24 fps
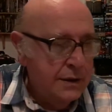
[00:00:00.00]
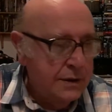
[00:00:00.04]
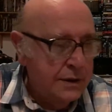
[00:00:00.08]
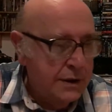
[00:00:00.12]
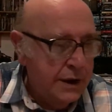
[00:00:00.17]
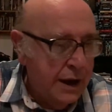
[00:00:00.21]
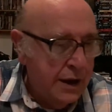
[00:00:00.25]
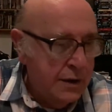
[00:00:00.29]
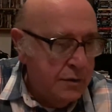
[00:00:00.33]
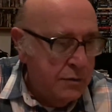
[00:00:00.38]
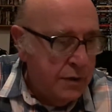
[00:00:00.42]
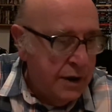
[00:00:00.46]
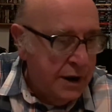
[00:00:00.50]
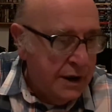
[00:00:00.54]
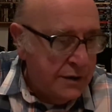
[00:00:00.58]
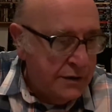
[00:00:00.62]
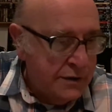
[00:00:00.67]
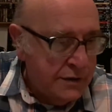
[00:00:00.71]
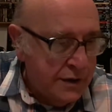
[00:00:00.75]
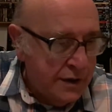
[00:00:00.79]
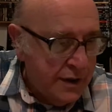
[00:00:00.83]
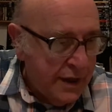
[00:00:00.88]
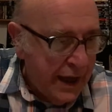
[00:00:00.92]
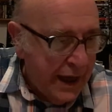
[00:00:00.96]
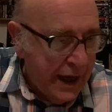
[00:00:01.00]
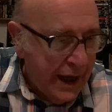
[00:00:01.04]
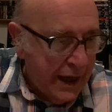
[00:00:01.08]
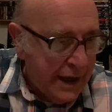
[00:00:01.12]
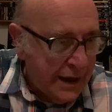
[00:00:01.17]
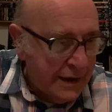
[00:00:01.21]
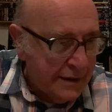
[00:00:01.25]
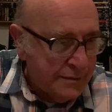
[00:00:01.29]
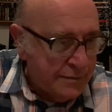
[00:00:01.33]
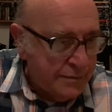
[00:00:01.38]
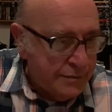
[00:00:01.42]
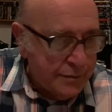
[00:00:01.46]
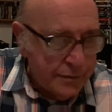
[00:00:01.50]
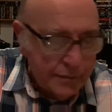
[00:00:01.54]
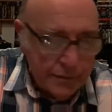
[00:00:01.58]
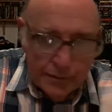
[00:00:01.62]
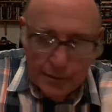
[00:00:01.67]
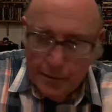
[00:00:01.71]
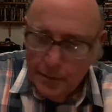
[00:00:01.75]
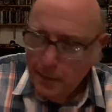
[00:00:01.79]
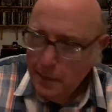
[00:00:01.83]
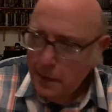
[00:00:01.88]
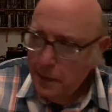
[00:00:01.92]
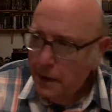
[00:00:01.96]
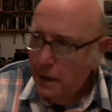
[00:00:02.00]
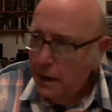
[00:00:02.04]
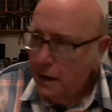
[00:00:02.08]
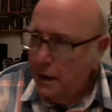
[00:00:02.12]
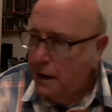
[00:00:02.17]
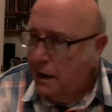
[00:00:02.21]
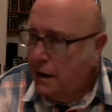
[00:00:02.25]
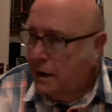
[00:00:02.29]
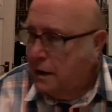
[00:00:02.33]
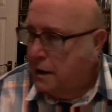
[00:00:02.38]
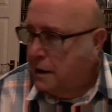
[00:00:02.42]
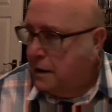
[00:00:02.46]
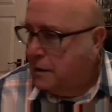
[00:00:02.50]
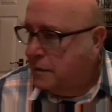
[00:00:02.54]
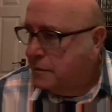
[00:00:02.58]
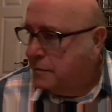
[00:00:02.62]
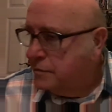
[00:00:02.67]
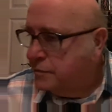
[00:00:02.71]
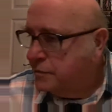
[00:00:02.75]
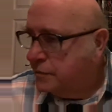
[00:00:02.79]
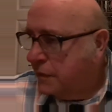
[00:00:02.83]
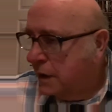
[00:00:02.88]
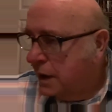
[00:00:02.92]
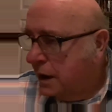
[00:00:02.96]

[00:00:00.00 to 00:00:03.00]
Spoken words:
getting round to that. Now